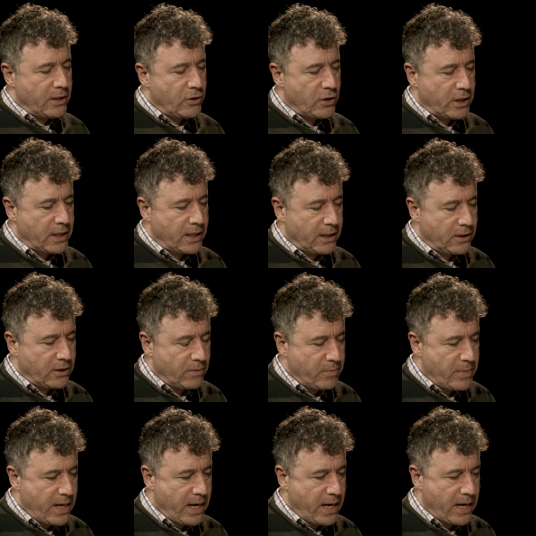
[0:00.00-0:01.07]
interesting to
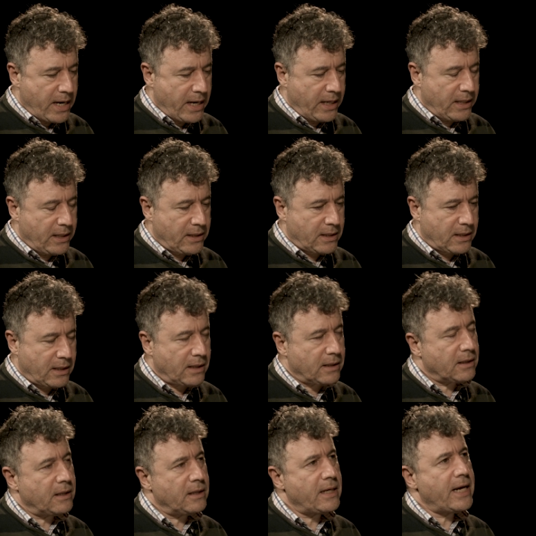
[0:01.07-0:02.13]
me is
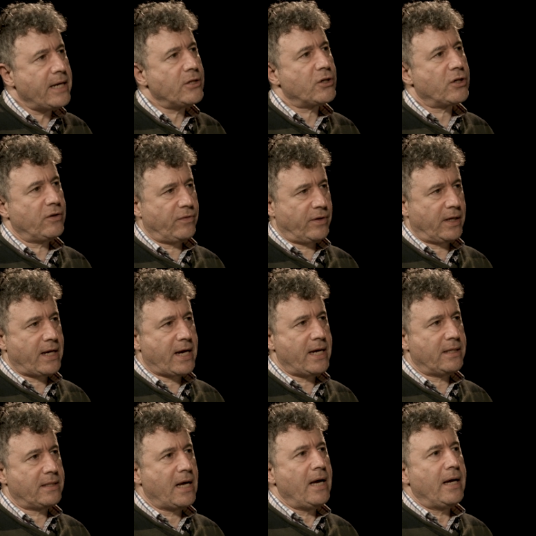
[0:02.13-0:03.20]
that the nature of the
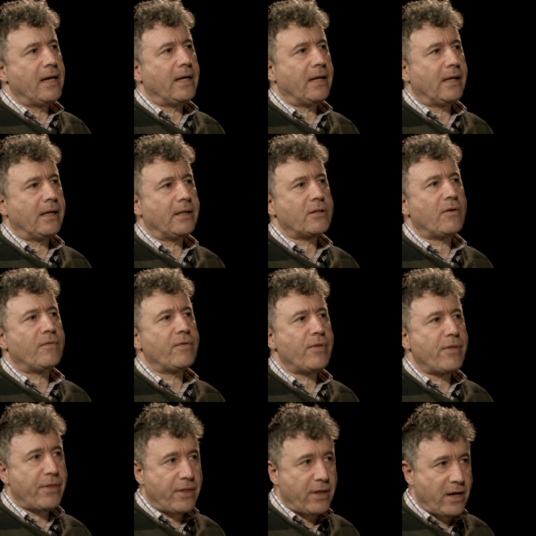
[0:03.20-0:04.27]
gaze is
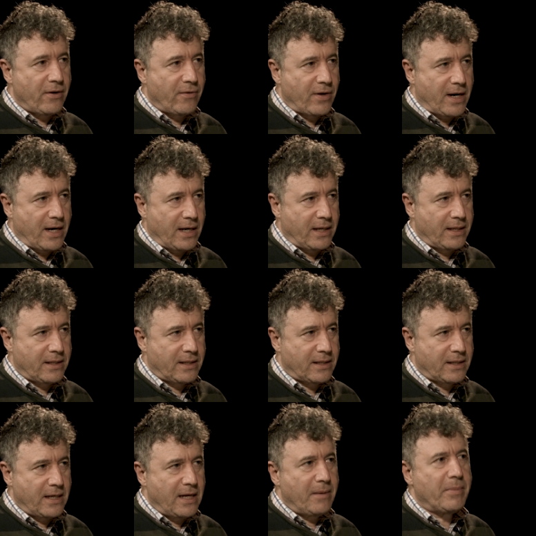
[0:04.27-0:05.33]
often
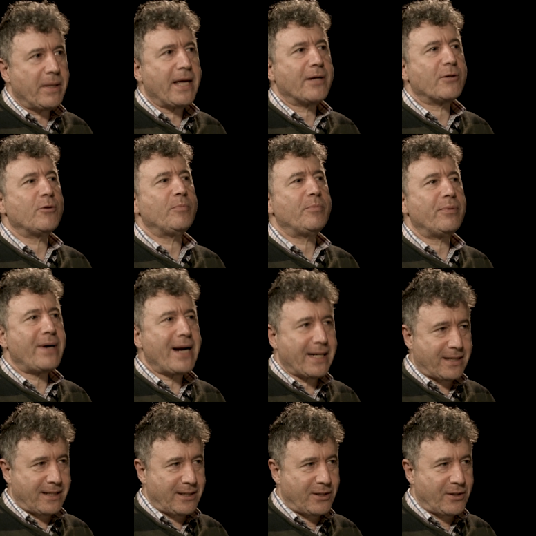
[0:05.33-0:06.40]
theorized, but the actual
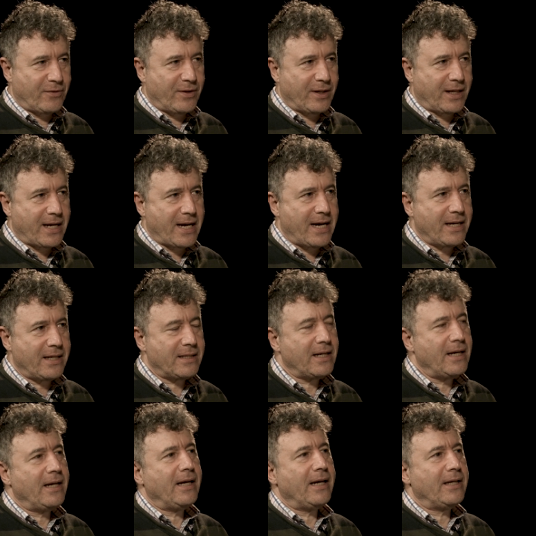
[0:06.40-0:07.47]
practice of the gaze
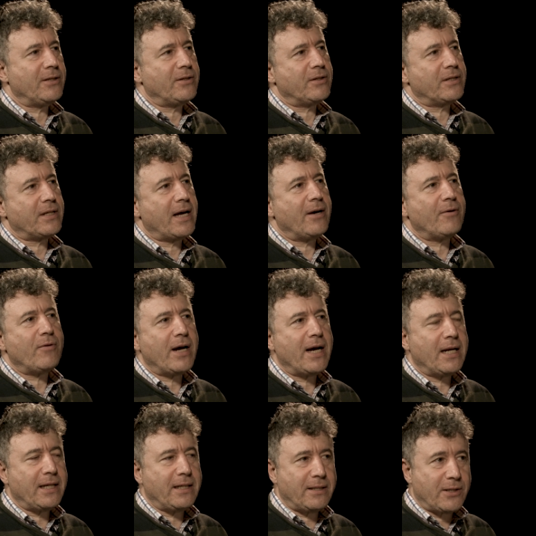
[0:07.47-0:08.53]
is uh,
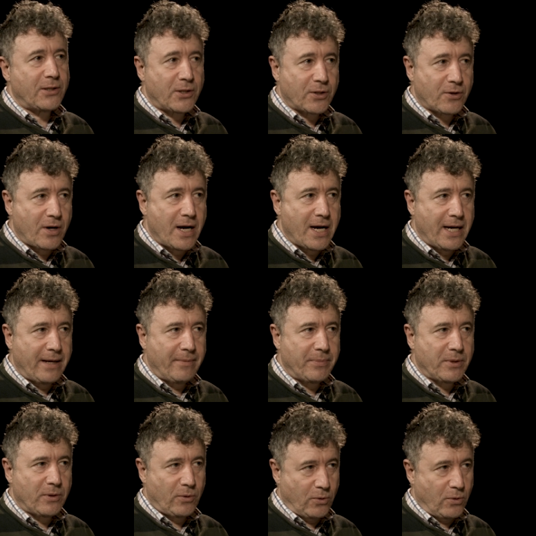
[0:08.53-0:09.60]
rarely
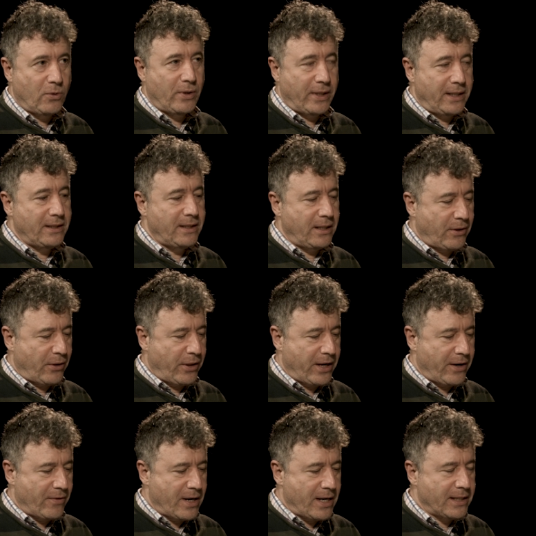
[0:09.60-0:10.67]
described or indeed
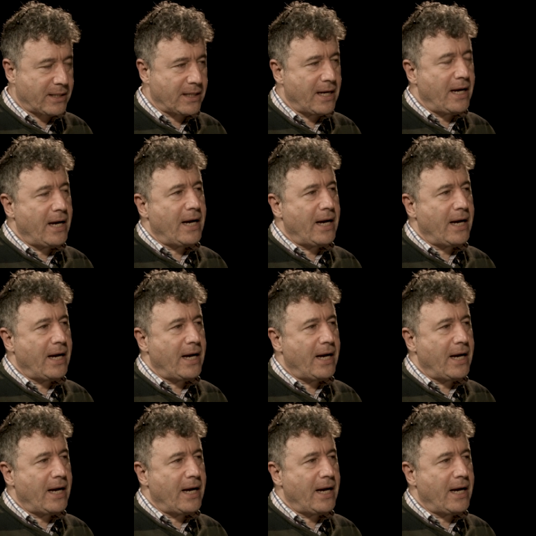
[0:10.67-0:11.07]
theorized